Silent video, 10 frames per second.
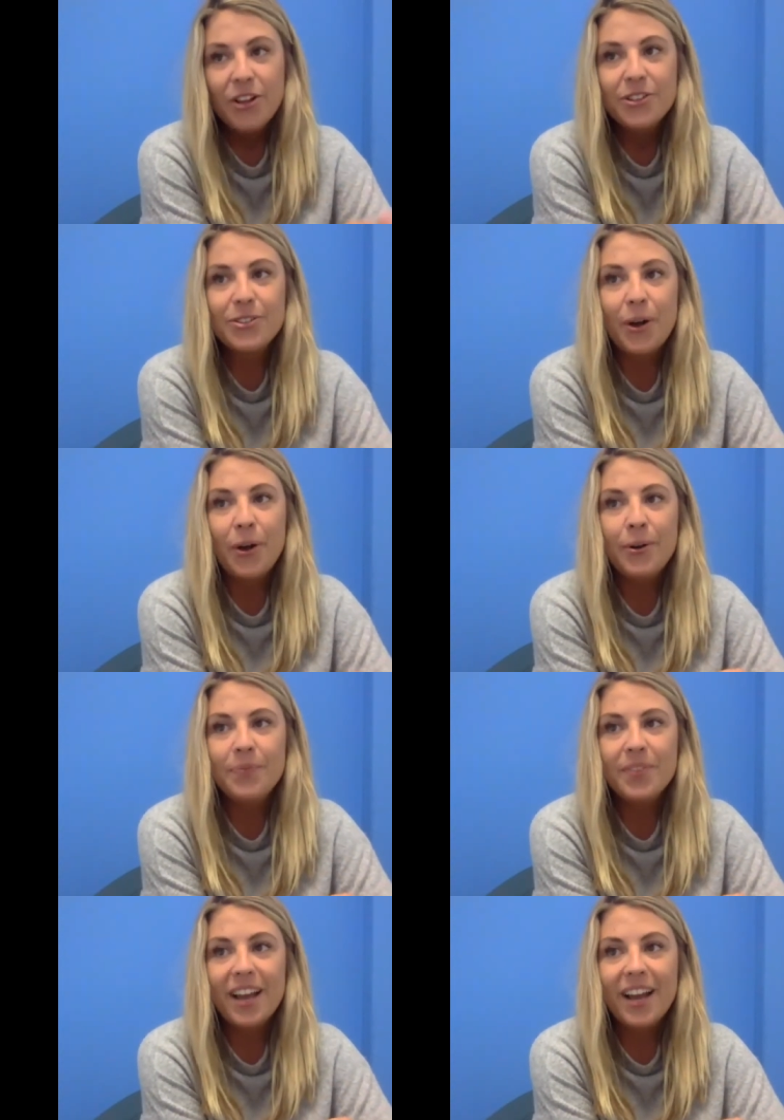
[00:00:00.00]
So
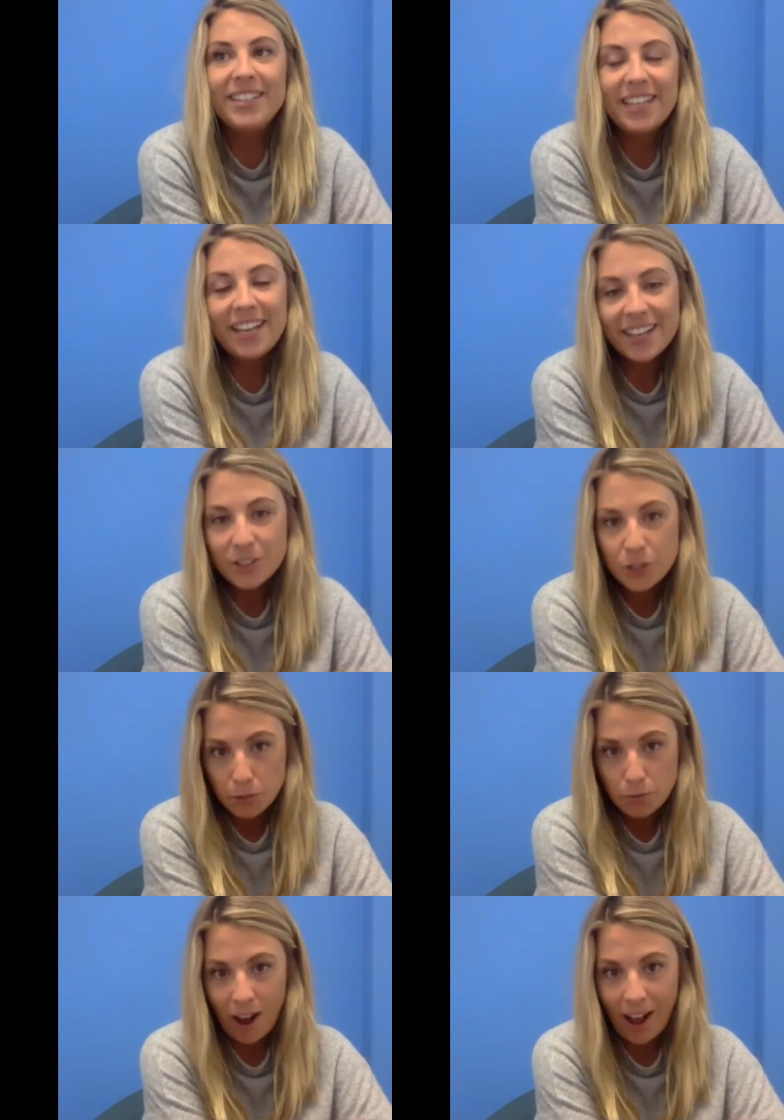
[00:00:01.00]
the idea is to
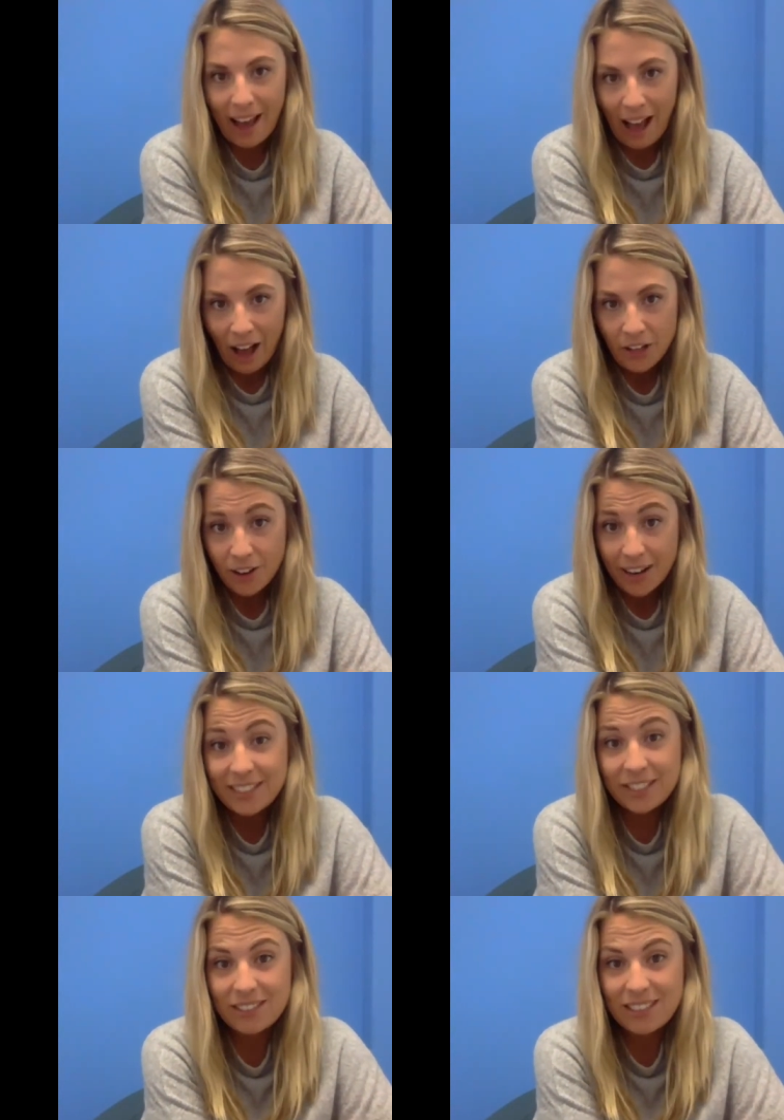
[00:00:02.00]
write out your
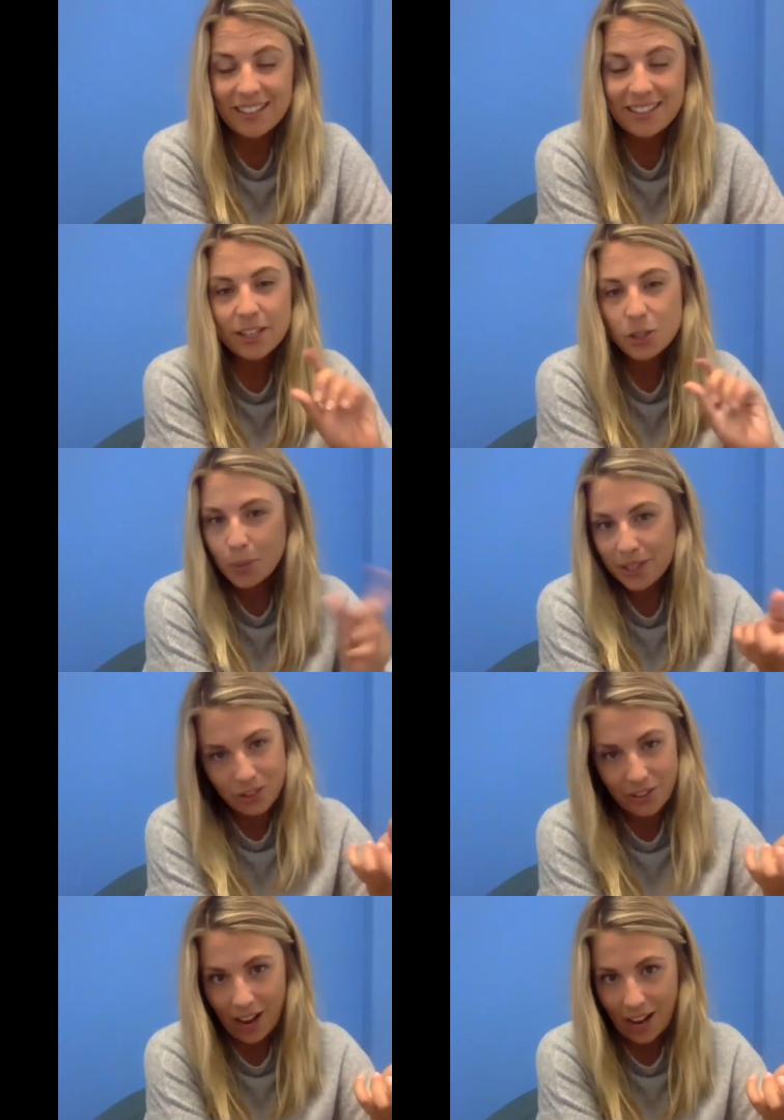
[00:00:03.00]
ideal day. It's like a twist
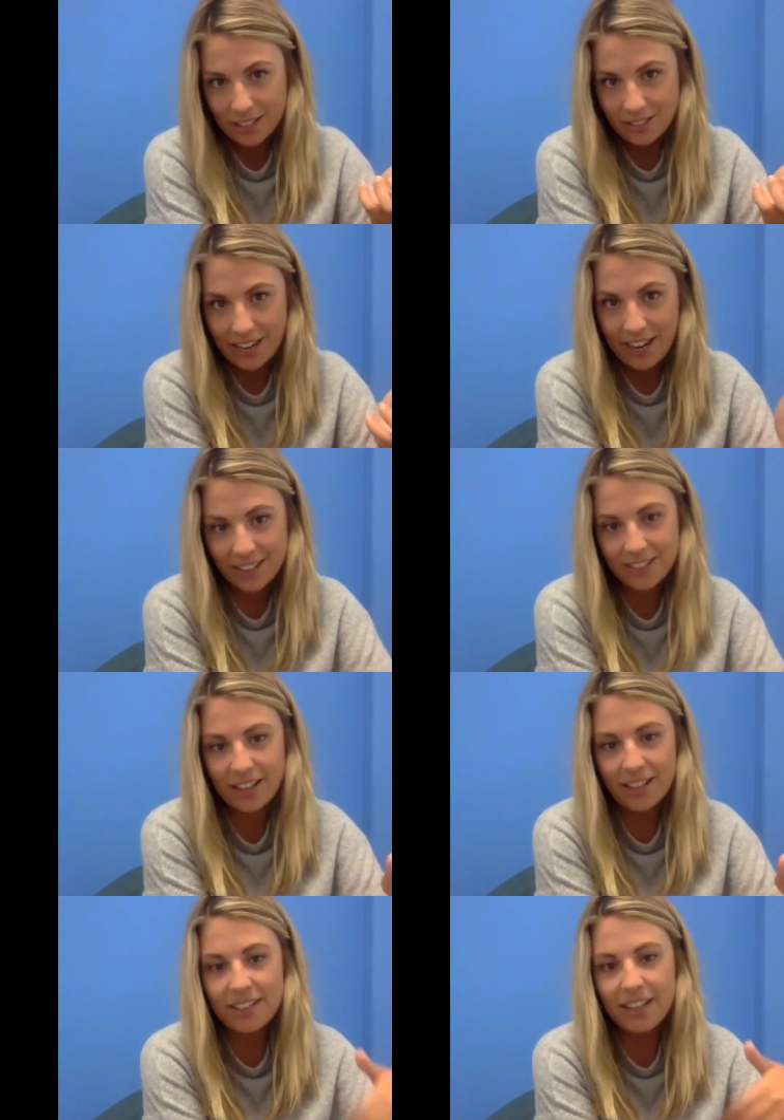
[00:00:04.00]
on the ideal day
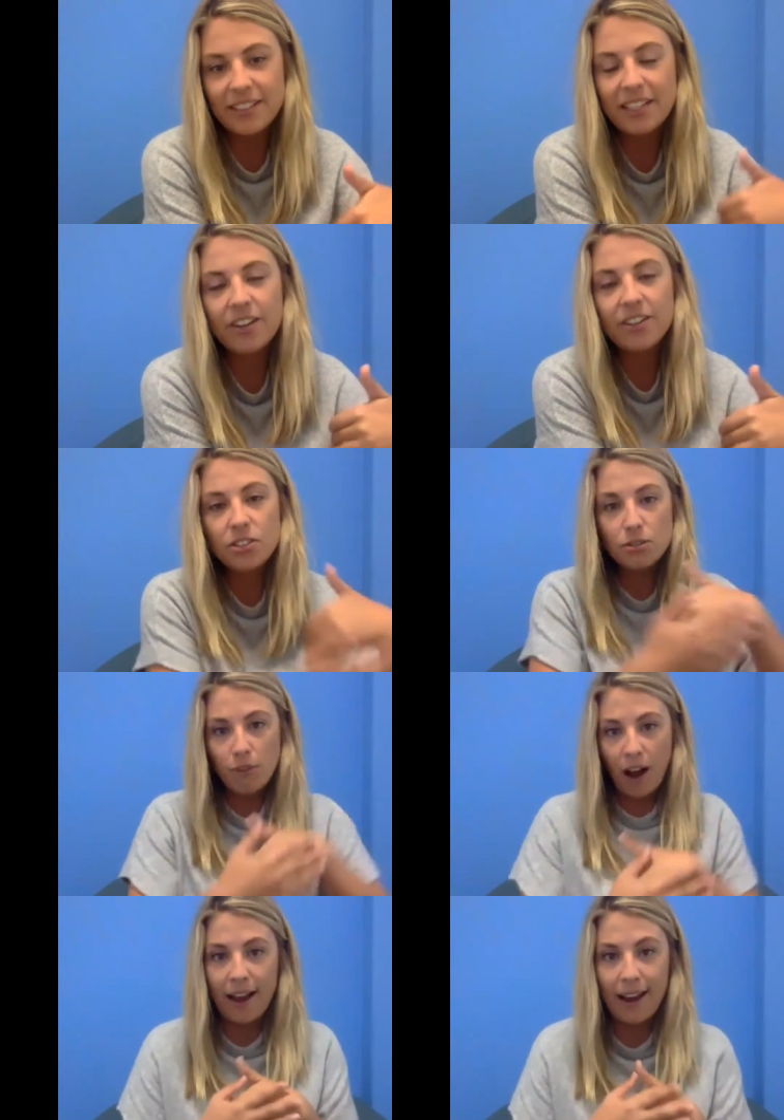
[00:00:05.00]
exercise. The idea is to
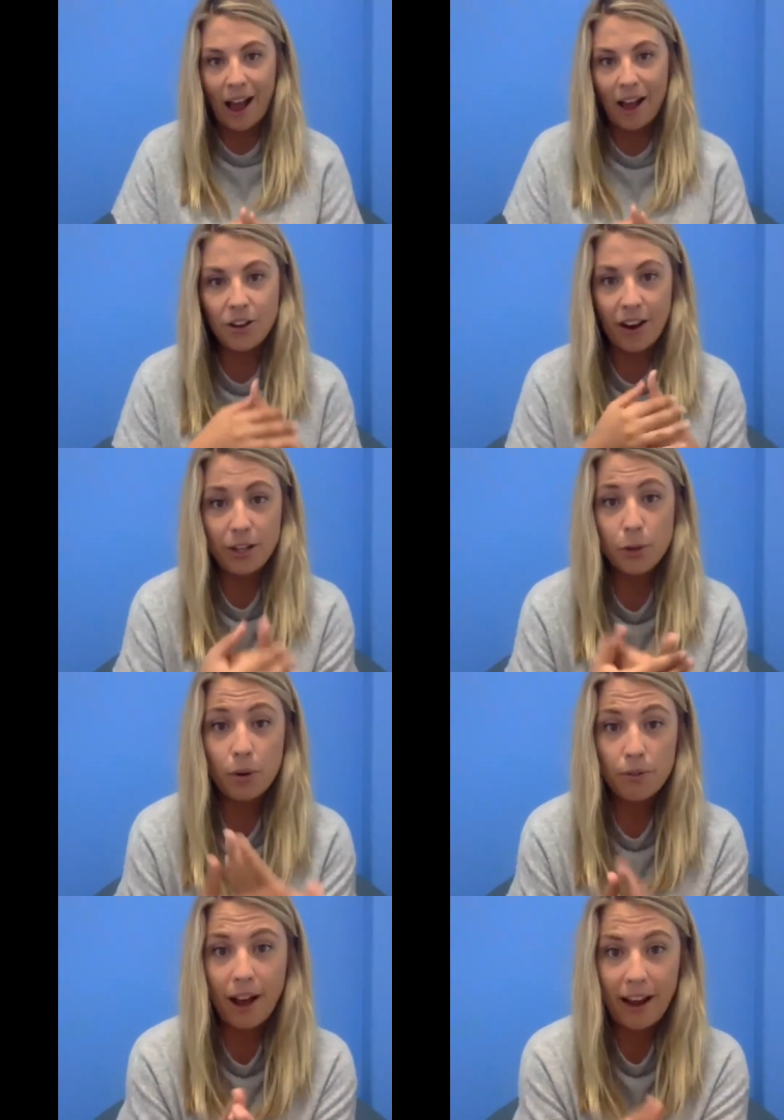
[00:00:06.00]
write out your, you
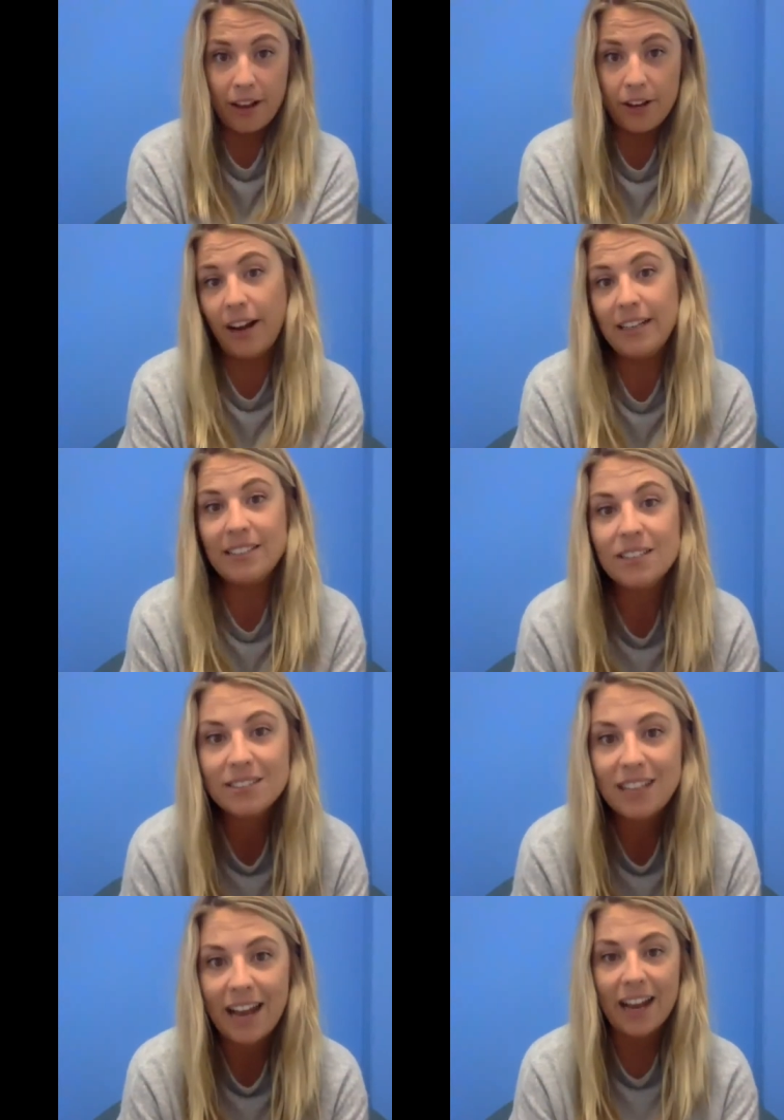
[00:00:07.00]
want to write out your ideal
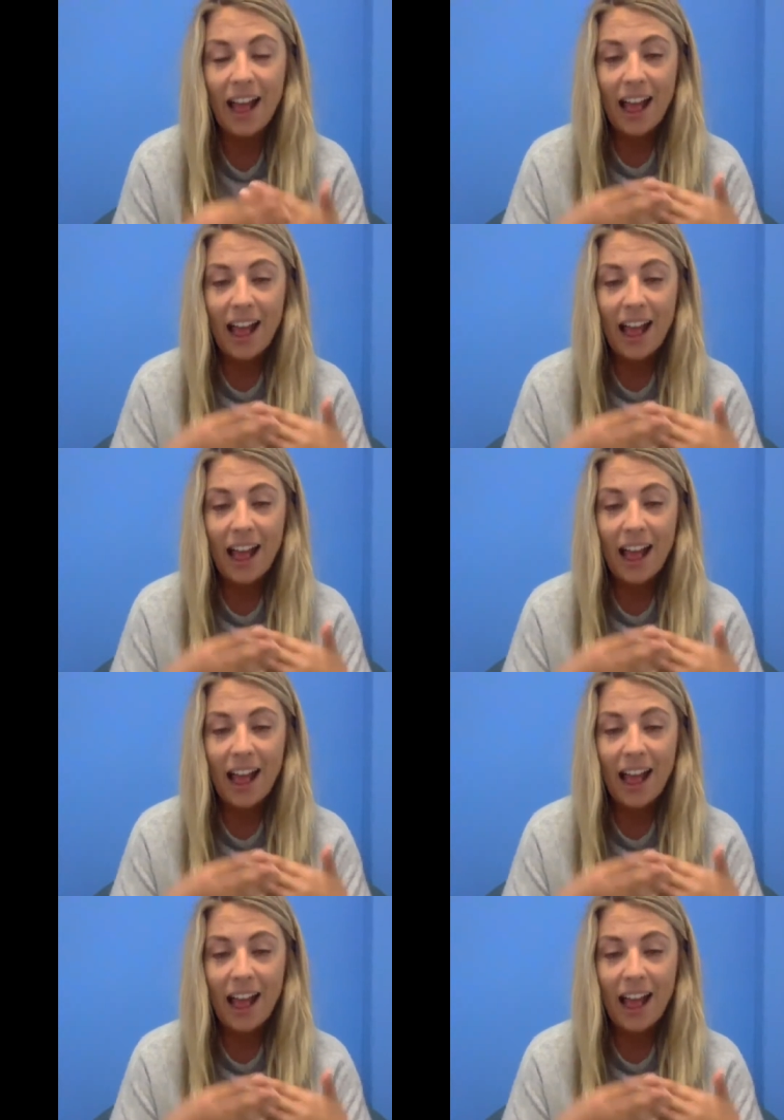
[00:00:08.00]
day